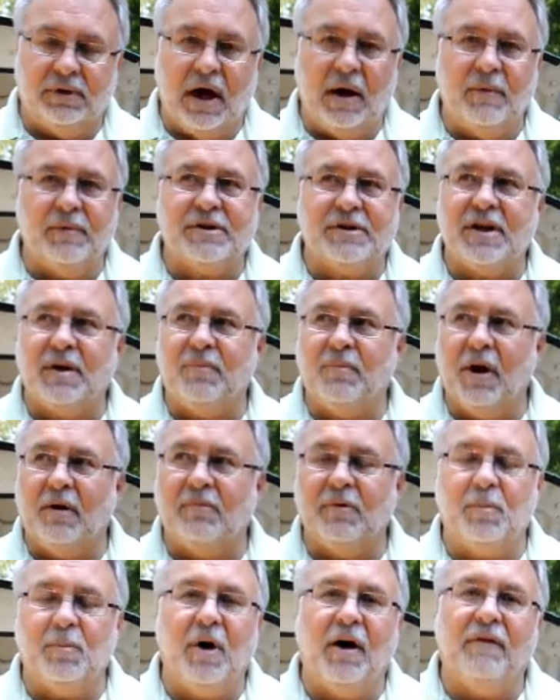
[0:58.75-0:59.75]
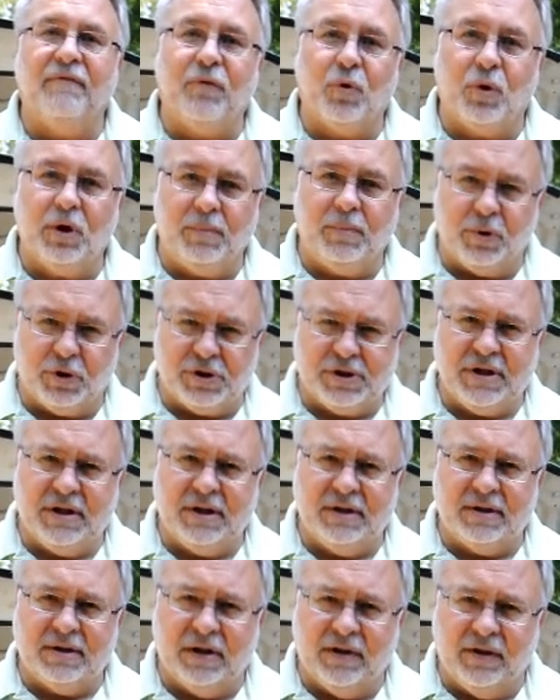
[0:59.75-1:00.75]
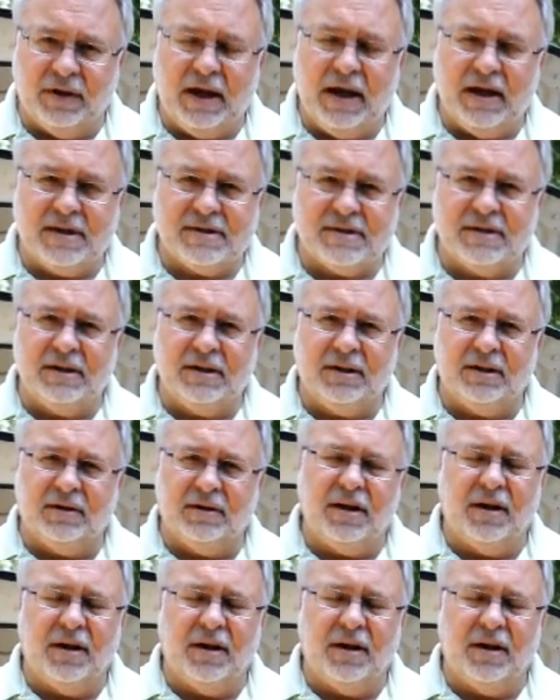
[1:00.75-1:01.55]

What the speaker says: I would say probably about 40% of the gasoline,